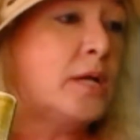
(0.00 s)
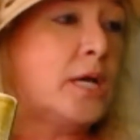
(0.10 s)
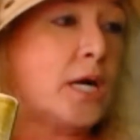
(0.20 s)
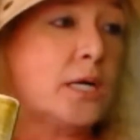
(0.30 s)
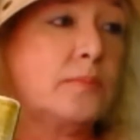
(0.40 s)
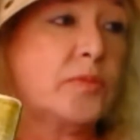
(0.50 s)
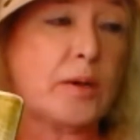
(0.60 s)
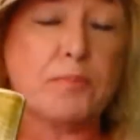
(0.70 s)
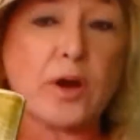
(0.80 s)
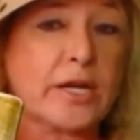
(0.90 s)
The
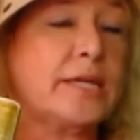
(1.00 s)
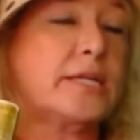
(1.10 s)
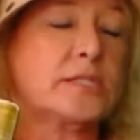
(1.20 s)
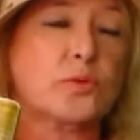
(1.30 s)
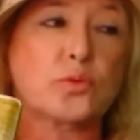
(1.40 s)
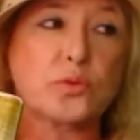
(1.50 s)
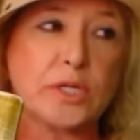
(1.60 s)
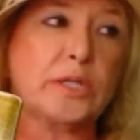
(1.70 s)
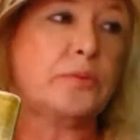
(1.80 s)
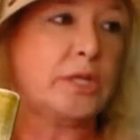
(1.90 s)
market is
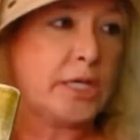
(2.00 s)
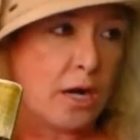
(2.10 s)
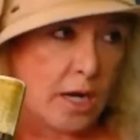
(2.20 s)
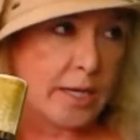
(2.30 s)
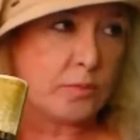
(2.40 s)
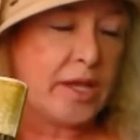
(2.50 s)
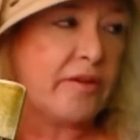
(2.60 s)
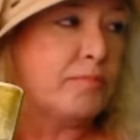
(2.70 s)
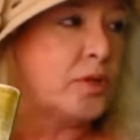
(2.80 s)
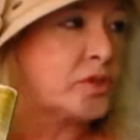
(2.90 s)
really, really hot. We
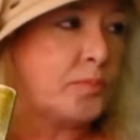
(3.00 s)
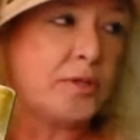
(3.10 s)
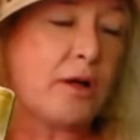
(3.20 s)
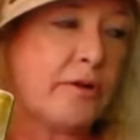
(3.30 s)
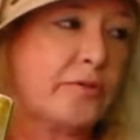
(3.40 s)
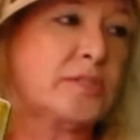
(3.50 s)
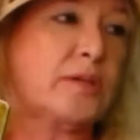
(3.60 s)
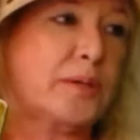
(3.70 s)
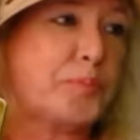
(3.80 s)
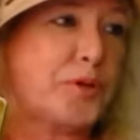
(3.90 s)
have multiple offers
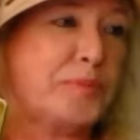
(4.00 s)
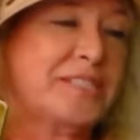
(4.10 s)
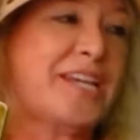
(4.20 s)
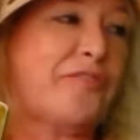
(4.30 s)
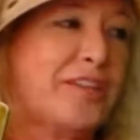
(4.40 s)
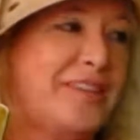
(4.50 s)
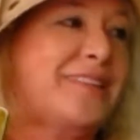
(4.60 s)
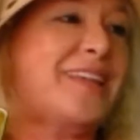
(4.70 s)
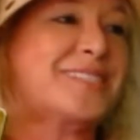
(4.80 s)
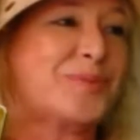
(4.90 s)
on pretty much
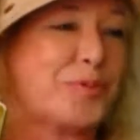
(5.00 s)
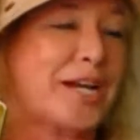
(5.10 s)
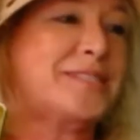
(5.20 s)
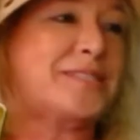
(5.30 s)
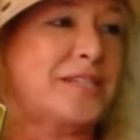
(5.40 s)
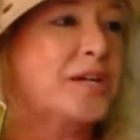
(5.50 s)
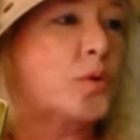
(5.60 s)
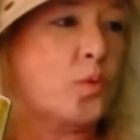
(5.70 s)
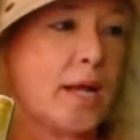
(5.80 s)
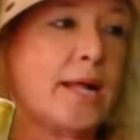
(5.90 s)
everything that's priced
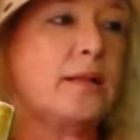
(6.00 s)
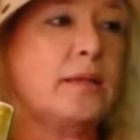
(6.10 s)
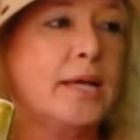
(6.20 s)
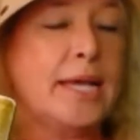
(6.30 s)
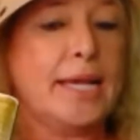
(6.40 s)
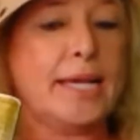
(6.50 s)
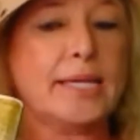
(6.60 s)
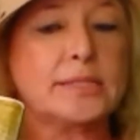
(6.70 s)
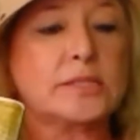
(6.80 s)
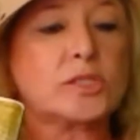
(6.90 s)
well,
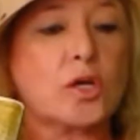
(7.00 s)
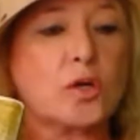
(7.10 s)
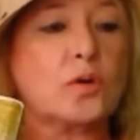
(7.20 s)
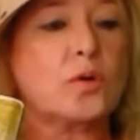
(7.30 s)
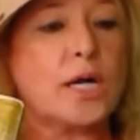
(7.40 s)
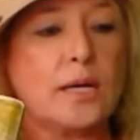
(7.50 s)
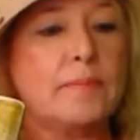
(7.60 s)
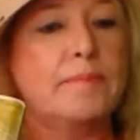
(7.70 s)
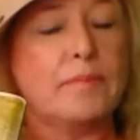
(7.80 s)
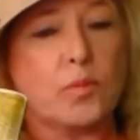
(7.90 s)
and so
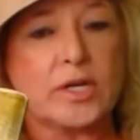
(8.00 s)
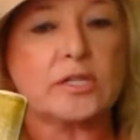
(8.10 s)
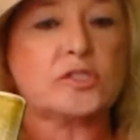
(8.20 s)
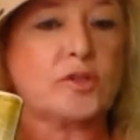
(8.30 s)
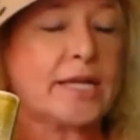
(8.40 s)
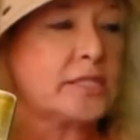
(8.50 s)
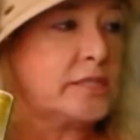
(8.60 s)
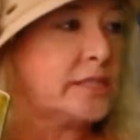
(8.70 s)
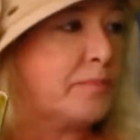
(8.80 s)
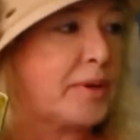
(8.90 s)
one of the
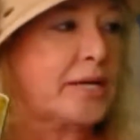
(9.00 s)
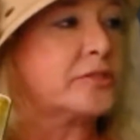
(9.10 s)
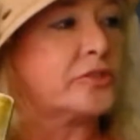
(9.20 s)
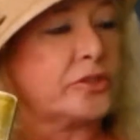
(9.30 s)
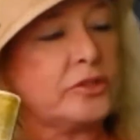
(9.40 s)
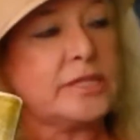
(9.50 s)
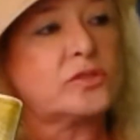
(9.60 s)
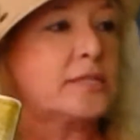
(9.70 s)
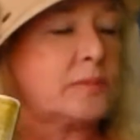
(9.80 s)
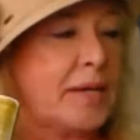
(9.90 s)
strategies that buyers are
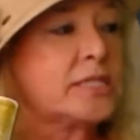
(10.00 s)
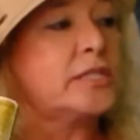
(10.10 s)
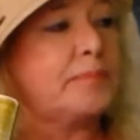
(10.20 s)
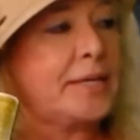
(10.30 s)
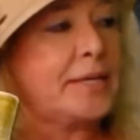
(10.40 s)
using is shortening up